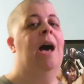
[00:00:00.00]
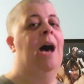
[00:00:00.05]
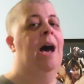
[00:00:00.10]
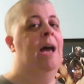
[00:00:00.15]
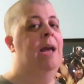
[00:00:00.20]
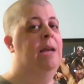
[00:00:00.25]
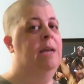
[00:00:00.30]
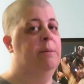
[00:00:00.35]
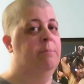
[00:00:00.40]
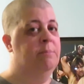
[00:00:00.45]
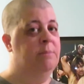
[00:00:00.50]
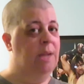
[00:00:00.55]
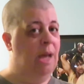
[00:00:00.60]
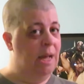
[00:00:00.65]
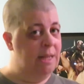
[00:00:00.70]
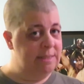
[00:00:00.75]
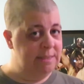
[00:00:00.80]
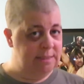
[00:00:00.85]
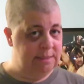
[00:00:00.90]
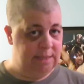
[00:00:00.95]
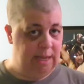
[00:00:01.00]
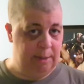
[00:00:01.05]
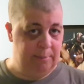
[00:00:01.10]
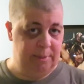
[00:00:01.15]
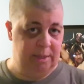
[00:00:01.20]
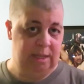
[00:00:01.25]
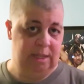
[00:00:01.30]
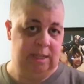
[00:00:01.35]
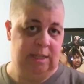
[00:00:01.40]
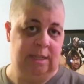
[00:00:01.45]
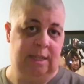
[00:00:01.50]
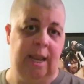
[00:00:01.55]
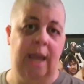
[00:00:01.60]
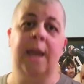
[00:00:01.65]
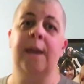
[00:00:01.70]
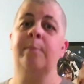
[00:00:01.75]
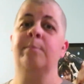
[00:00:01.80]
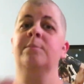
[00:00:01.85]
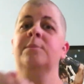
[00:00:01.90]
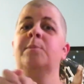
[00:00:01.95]
I am not naming any
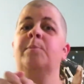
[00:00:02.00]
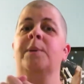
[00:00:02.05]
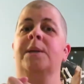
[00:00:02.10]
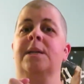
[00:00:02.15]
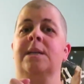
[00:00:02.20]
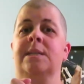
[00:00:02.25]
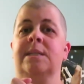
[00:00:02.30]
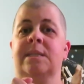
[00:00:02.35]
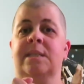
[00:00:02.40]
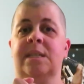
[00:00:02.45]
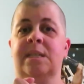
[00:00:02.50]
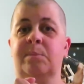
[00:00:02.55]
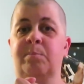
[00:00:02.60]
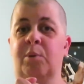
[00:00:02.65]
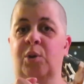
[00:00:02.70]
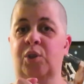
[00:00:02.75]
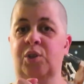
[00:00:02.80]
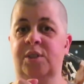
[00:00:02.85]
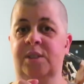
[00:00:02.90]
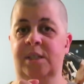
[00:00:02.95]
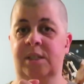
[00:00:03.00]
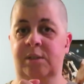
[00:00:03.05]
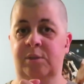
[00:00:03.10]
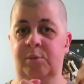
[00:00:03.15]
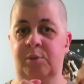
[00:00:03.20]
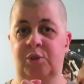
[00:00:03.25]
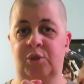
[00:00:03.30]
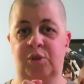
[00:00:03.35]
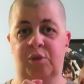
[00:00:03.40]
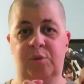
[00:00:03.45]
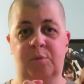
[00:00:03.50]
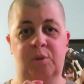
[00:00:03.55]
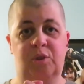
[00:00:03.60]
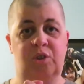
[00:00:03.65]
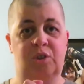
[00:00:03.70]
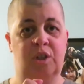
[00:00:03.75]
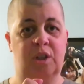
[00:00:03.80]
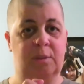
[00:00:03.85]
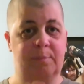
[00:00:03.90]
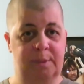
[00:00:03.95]
names because this person
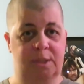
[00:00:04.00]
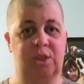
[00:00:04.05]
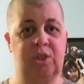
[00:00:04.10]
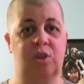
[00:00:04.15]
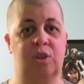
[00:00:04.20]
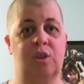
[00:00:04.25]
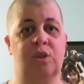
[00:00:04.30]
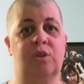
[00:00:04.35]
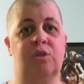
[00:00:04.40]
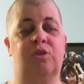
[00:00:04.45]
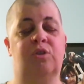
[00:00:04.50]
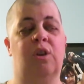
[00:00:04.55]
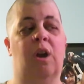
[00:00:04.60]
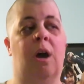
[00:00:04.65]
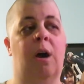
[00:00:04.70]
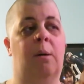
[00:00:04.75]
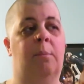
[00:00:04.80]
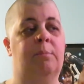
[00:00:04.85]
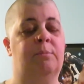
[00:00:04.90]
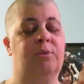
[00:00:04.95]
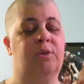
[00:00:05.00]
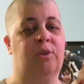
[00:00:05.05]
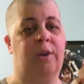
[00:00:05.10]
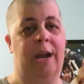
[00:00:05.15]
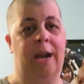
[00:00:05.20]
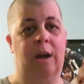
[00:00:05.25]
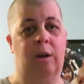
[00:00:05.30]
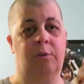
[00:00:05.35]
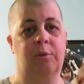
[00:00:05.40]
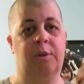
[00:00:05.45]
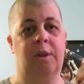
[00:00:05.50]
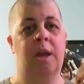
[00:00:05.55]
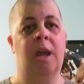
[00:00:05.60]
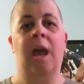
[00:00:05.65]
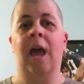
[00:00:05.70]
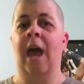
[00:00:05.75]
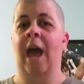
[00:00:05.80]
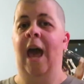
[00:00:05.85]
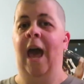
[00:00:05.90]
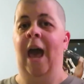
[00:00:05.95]
took me to the um, ground.
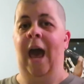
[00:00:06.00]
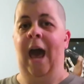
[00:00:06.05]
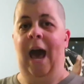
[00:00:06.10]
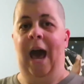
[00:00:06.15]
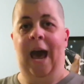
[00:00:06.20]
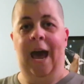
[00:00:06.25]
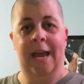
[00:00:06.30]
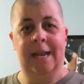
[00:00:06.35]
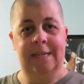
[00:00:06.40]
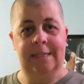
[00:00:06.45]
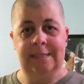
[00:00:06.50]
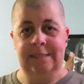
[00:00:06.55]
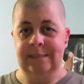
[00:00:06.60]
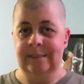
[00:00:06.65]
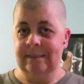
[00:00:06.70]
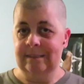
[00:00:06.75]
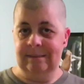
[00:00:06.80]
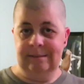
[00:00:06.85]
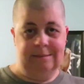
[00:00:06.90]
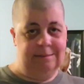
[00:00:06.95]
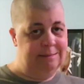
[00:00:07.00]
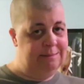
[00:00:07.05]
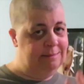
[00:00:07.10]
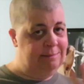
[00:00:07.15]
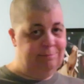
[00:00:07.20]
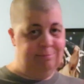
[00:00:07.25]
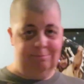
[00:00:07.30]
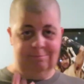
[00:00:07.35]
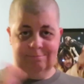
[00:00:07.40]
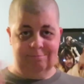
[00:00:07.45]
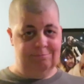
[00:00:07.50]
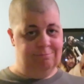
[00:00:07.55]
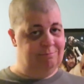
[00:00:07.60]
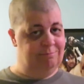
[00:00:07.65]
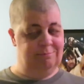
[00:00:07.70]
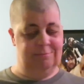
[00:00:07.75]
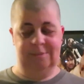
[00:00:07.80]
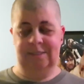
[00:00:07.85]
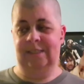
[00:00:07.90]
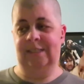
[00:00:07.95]
I,
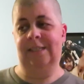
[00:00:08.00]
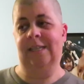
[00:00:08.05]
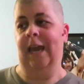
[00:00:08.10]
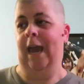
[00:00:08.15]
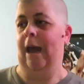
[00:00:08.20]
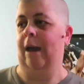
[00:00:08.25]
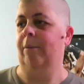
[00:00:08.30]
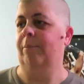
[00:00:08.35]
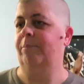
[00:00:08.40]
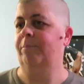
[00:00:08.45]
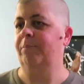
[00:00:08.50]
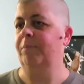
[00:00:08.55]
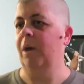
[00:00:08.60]
yeah.